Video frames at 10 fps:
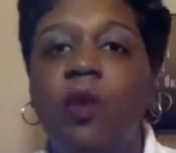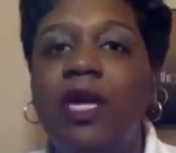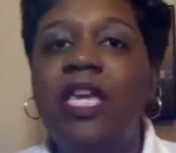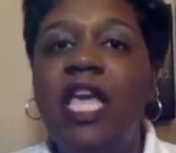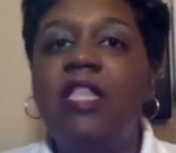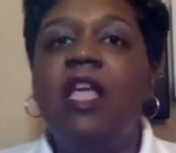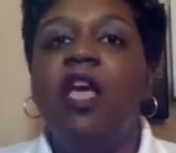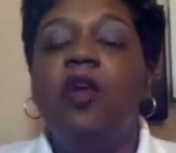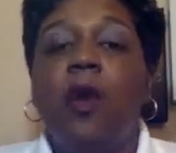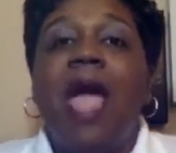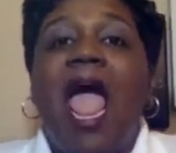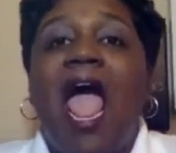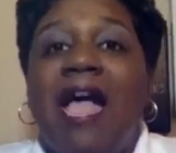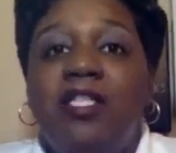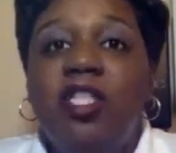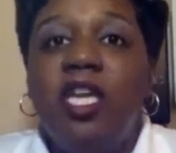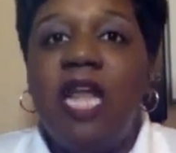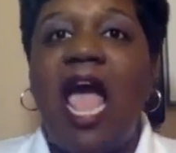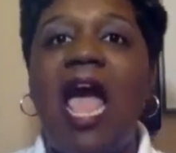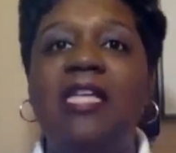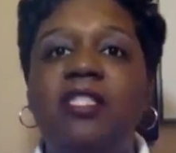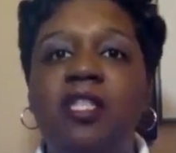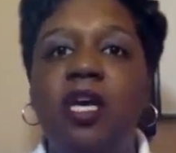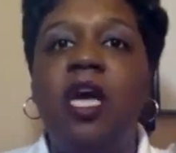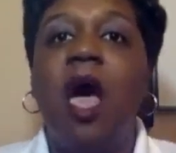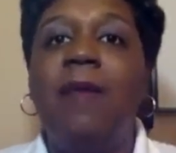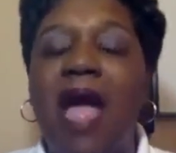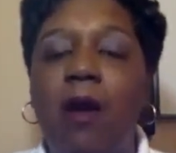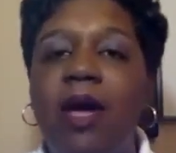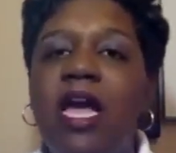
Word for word: So again, your passion has to come out.